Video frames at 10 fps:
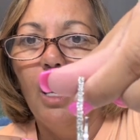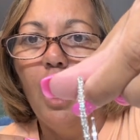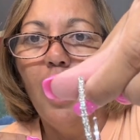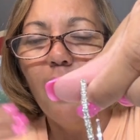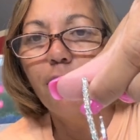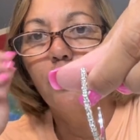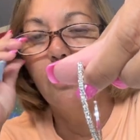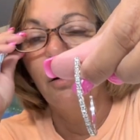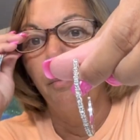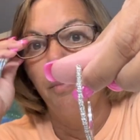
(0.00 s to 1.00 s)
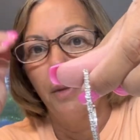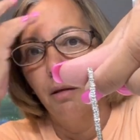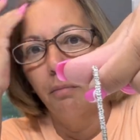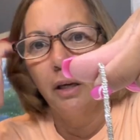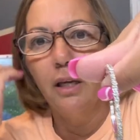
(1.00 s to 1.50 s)
I have, um,
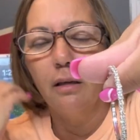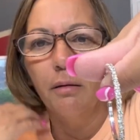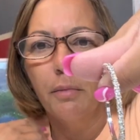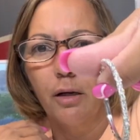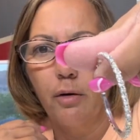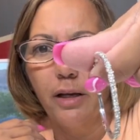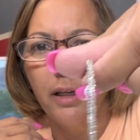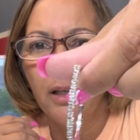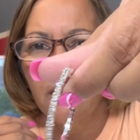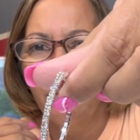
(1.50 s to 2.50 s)
my, kid, my grandkids